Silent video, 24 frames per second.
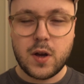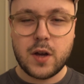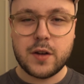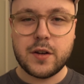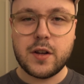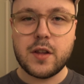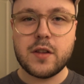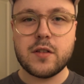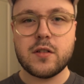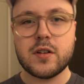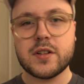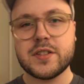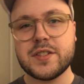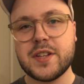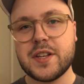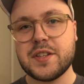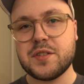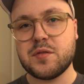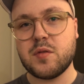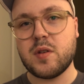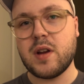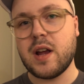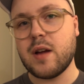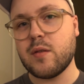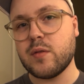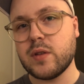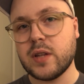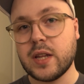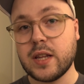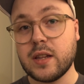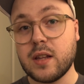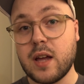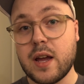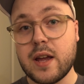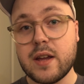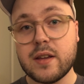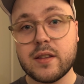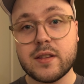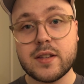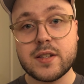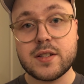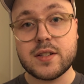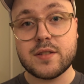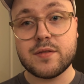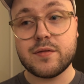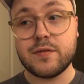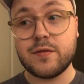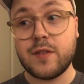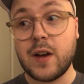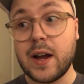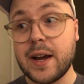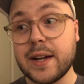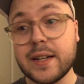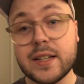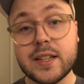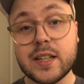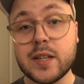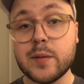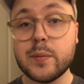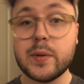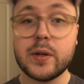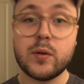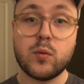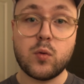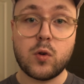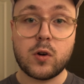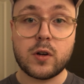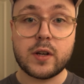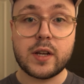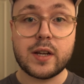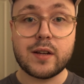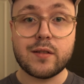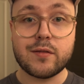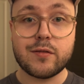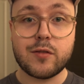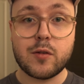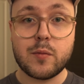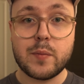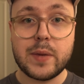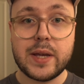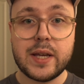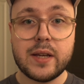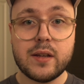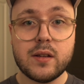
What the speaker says: Another accessory I really like that's finally been working for me